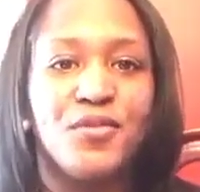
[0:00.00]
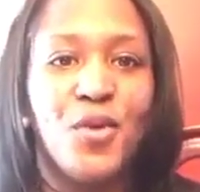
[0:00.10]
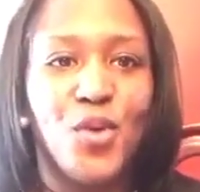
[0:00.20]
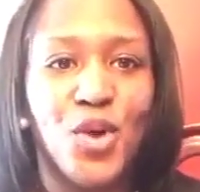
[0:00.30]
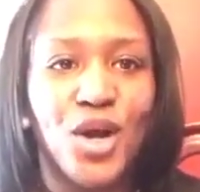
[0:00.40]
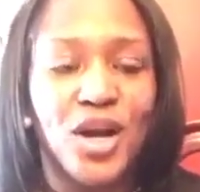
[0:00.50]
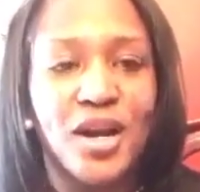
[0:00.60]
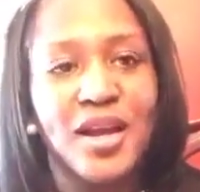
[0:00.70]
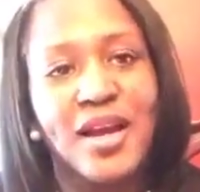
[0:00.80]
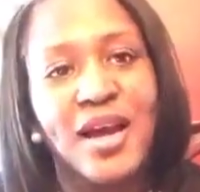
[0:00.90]
for
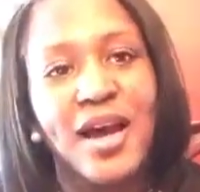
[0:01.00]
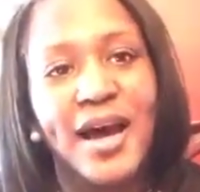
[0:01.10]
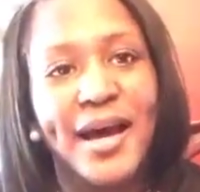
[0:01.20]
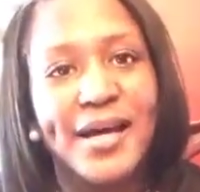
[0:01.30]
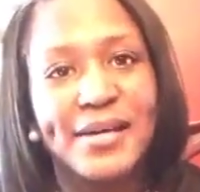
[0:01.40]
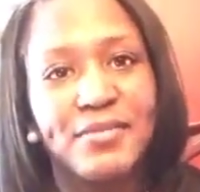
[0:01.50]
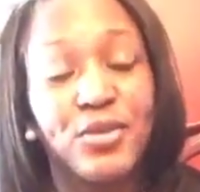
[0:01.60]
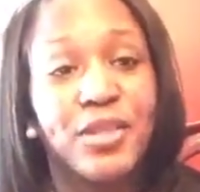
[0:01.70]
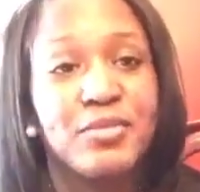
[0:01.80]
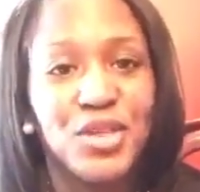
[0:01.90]

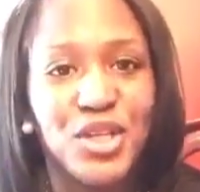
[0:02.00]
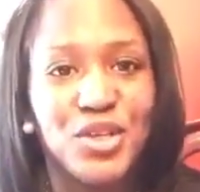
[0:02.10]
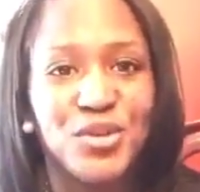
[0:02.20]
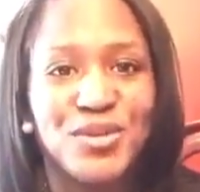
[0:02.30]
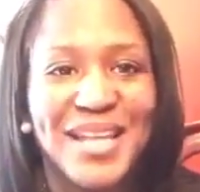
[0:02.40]
them to use?